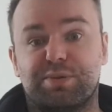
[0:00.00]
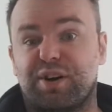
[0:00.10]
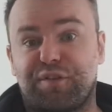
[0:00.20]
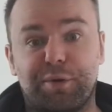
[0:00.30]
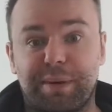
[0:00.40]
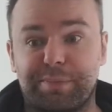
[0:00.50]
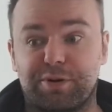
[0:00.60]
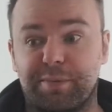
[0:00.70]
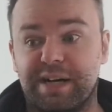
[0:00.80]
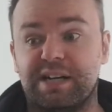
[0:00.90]
We've got a few people
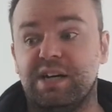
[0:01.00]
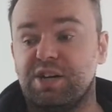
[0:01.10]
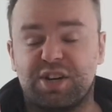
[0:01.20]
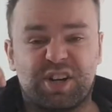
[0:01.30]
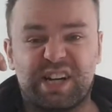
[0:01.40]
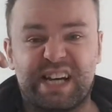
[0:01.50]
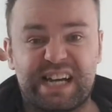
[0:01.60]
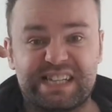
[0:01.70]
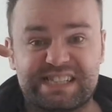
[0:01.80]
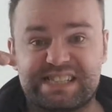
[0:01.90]
coming. You're going
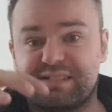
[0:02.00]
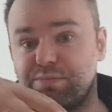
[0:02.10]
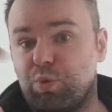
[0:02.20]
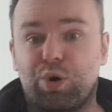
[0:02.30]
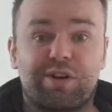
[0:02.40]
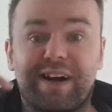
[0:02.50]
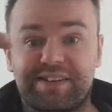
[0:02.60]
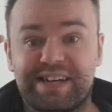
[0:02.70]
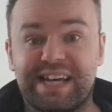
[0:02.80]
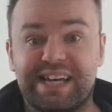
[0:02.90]
to walk
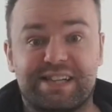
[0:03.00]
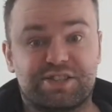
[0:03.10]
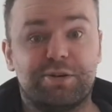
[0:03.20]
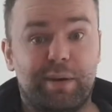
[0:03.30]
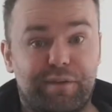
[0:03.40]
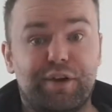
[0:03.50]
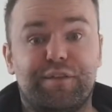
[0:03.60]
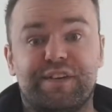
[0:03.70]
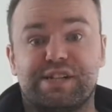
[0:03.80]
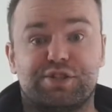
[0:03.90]
around here. There's going to be a few
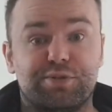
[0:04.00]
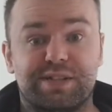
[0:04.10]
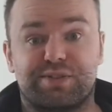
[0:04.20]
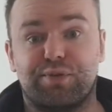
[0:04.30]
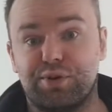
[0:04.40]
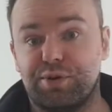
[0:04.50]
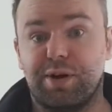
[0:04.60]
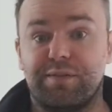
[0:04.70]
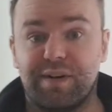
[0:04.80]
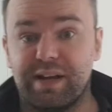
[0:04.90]
finished units for you,
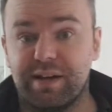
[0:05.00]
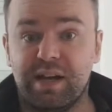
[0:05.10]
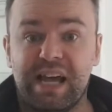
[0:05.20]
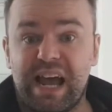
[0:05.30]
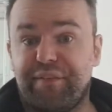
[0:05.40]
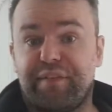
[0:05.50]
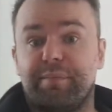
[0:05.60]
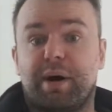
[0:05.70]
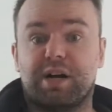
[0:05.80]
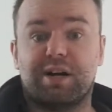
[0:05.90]
hopefully.
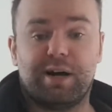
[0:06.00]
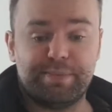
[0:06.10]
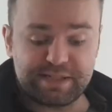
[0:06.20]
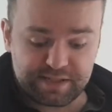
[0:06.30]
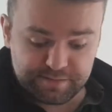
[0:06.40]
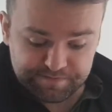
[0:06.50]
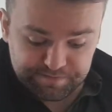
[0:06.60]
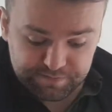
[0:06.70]
Everything bar carpets.